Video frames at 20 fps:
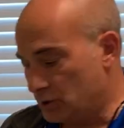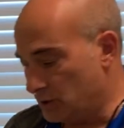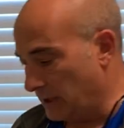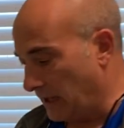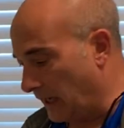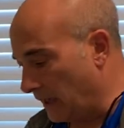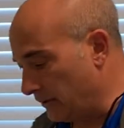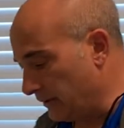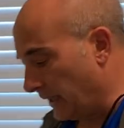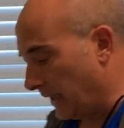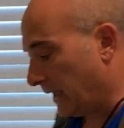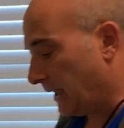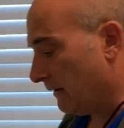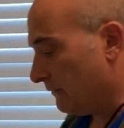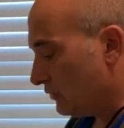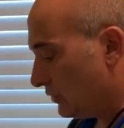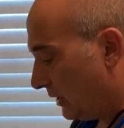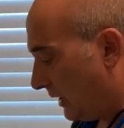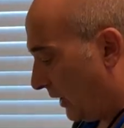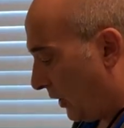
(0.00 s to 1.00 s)
So now that
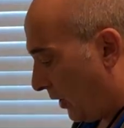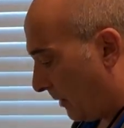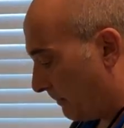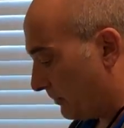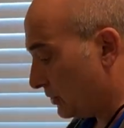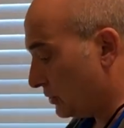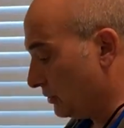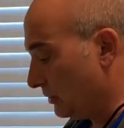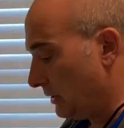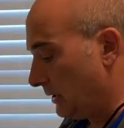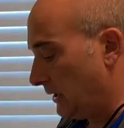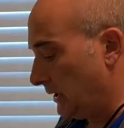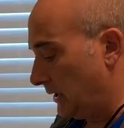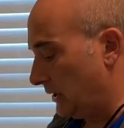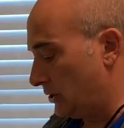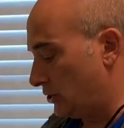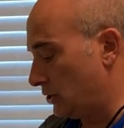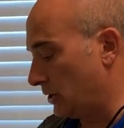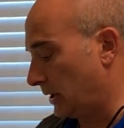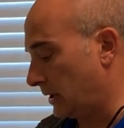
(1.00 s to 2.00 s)
gives you the opportunity
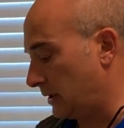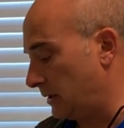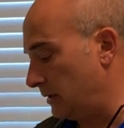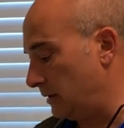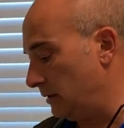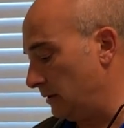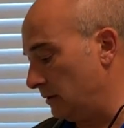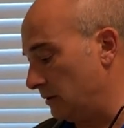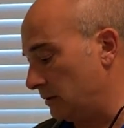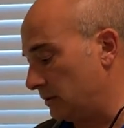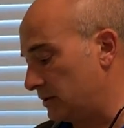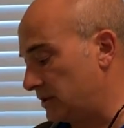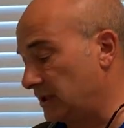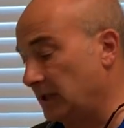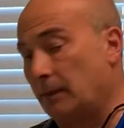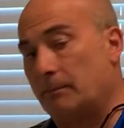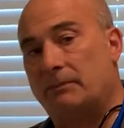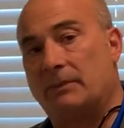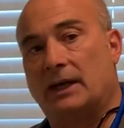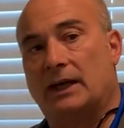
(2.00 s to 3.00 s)
to check your
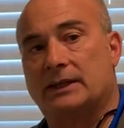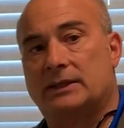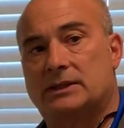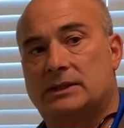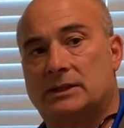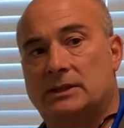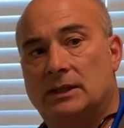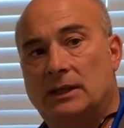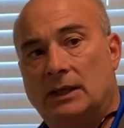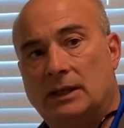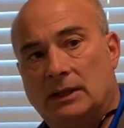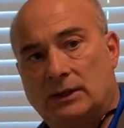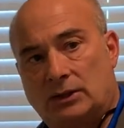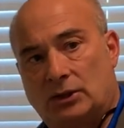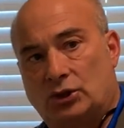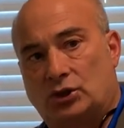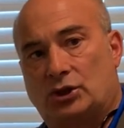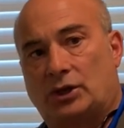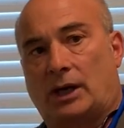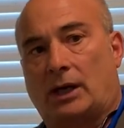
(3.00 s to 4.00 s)
slip nuts,
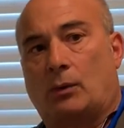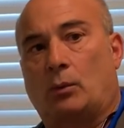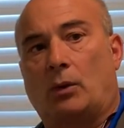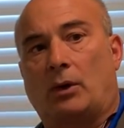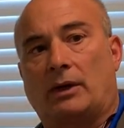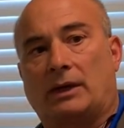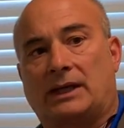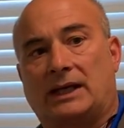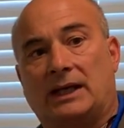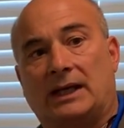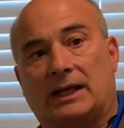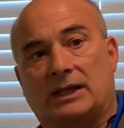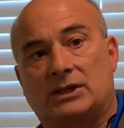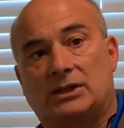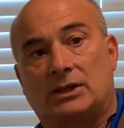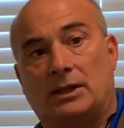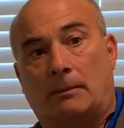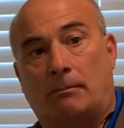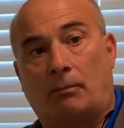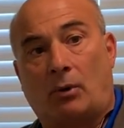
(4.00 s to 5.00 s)
to check where it connects
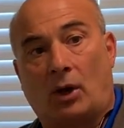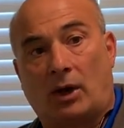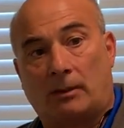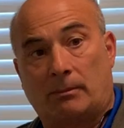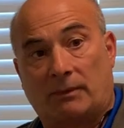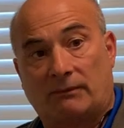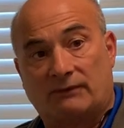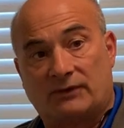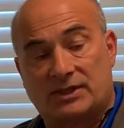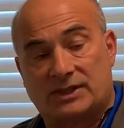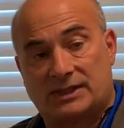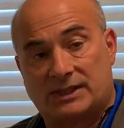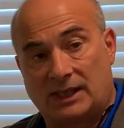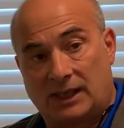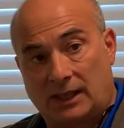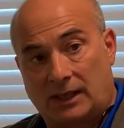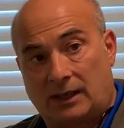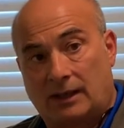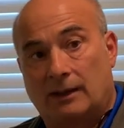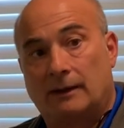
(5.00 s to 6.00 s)
to the bottom of the
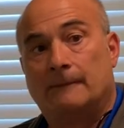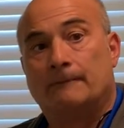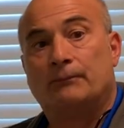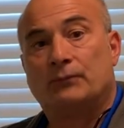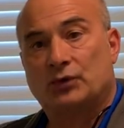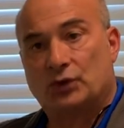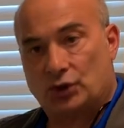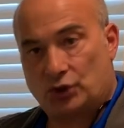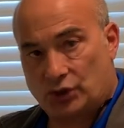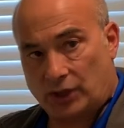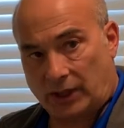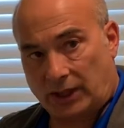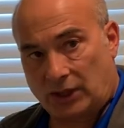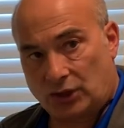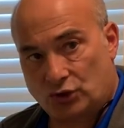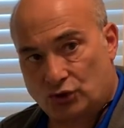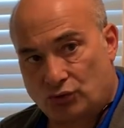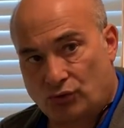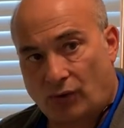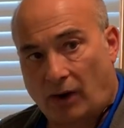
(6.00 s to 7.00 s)
sink, to check
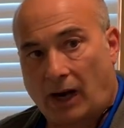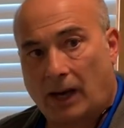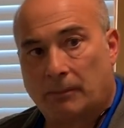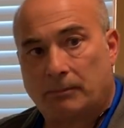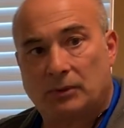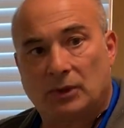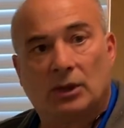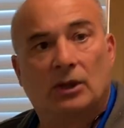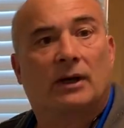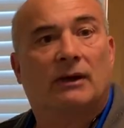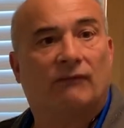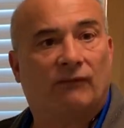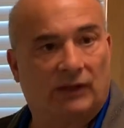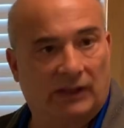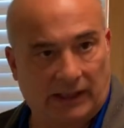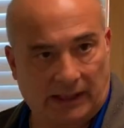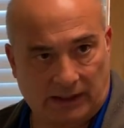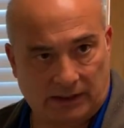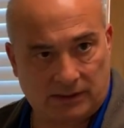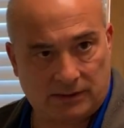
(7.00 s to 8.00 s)
your trap. You're looking for
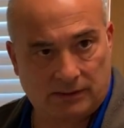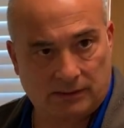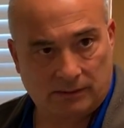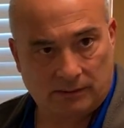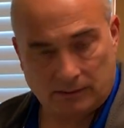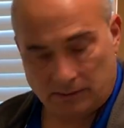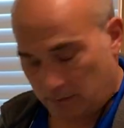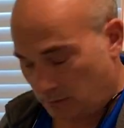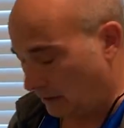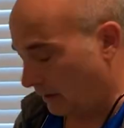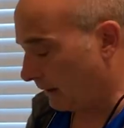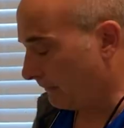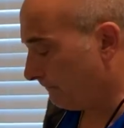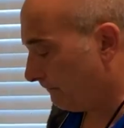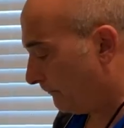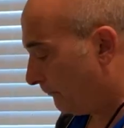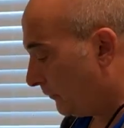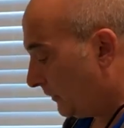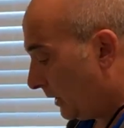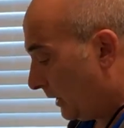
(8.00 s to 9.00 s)
leaks, okay?
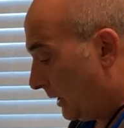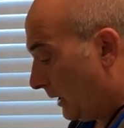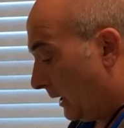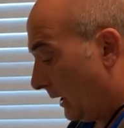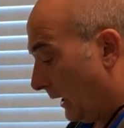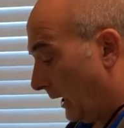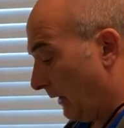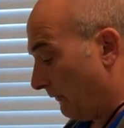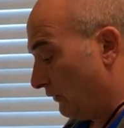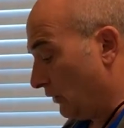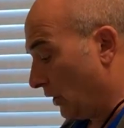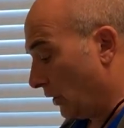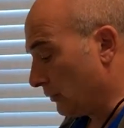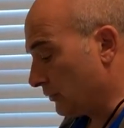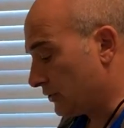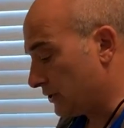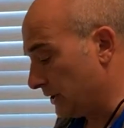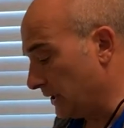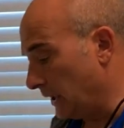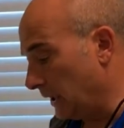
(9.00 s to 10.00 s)
If you
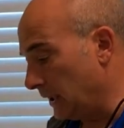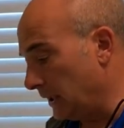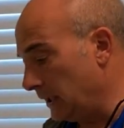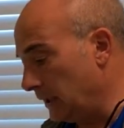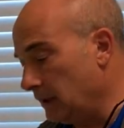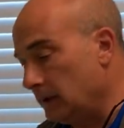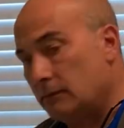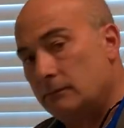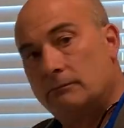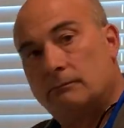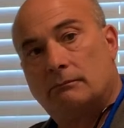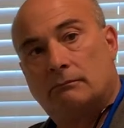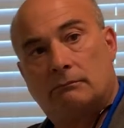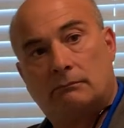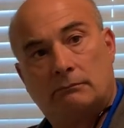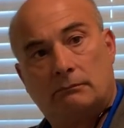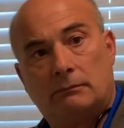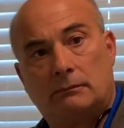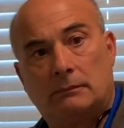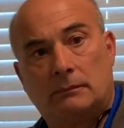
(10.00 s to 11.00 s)
don't see any,
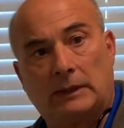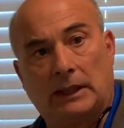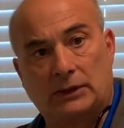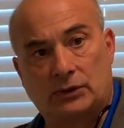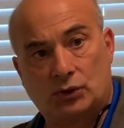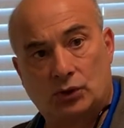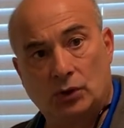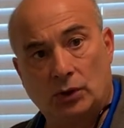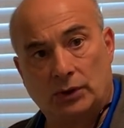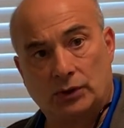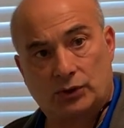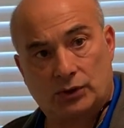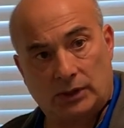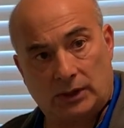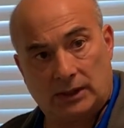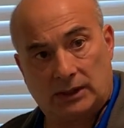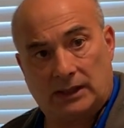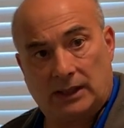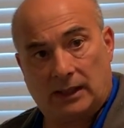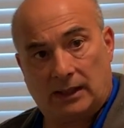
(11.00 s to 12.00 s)
that's good. So
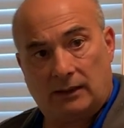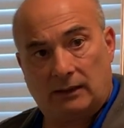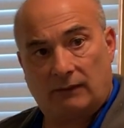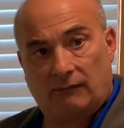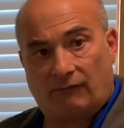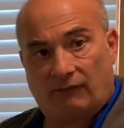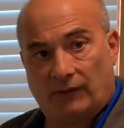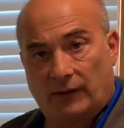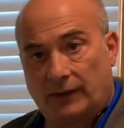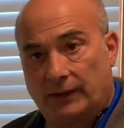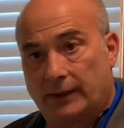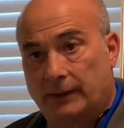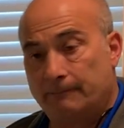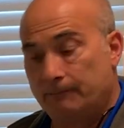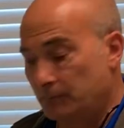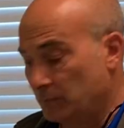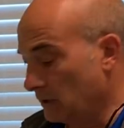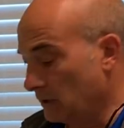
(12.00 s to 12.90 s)
you did it, you filled it.